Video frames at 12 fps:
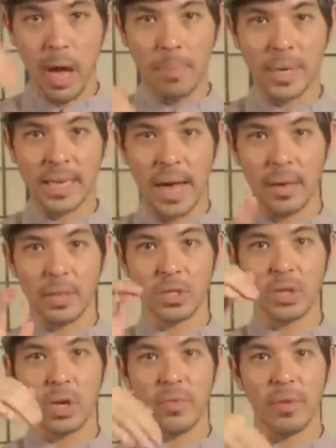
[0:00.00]
up and down
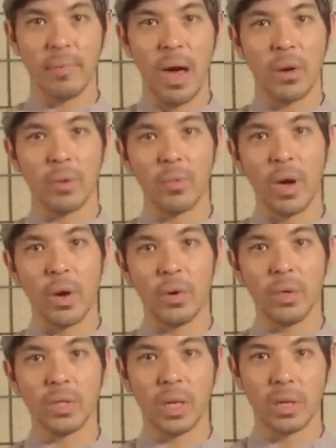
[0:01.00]
these curvy mountain
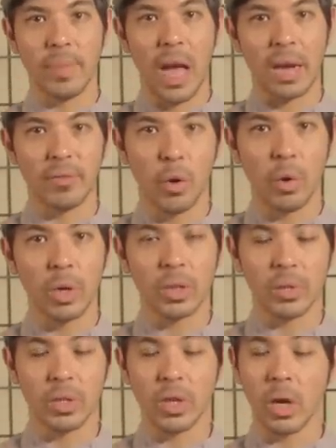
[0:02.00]
roads on the back of a
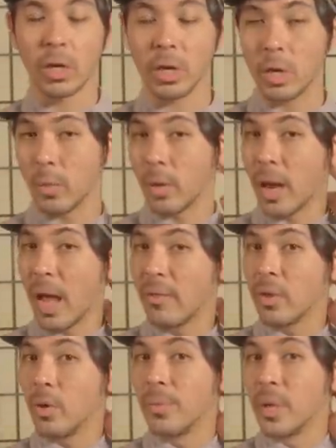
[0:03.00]
horse or a donkey or what
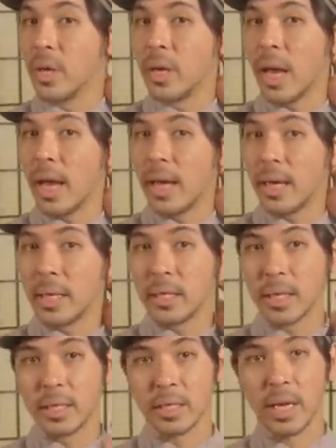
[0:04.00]
have you,
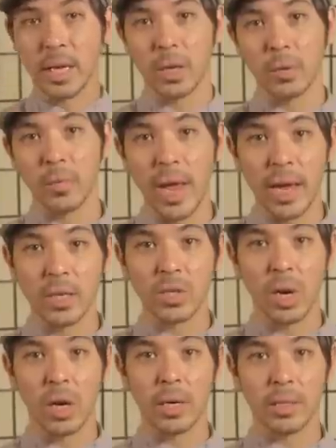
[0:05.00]
and it's getting rained
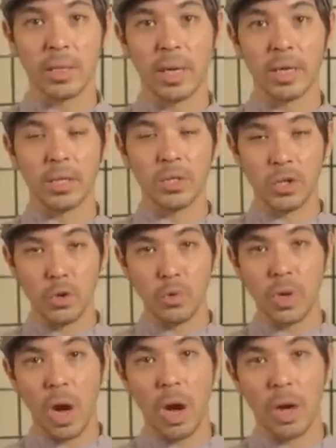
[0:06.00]
on, it's getting
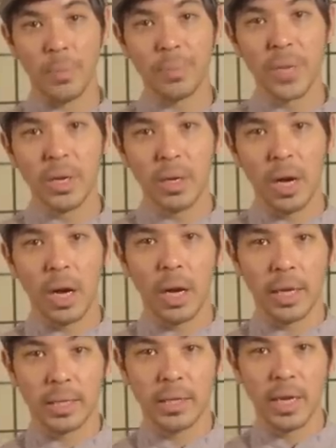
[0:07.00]
dewed on,
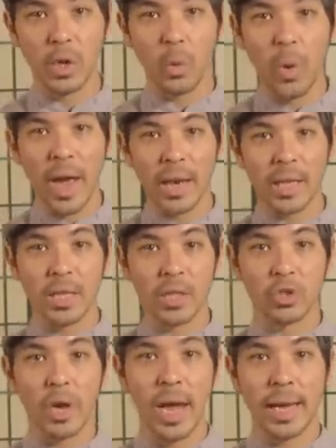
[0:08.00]
uh, it's getting wet and
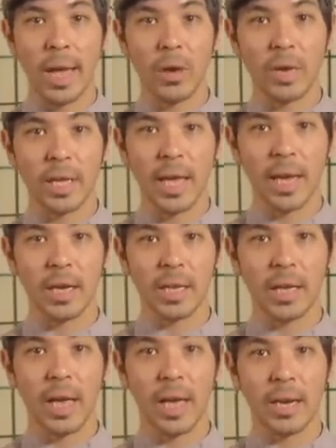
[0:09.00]
then drying out again and
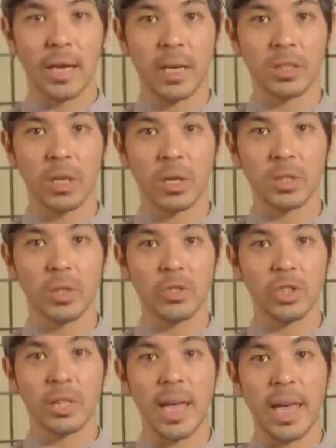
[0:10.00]
again. And it's also
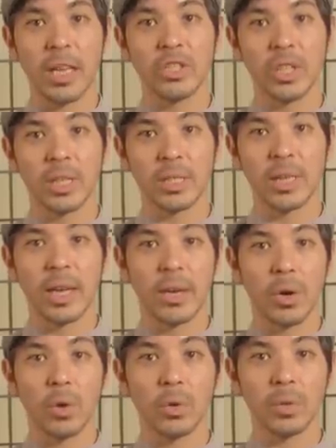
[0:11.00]
just aging, it's
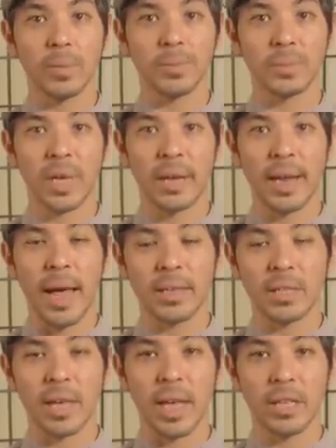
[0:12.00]
getting old. And
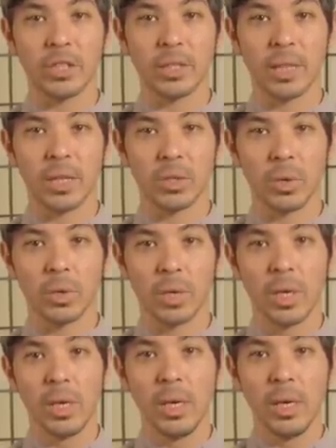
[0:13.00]
as it ages and gets old,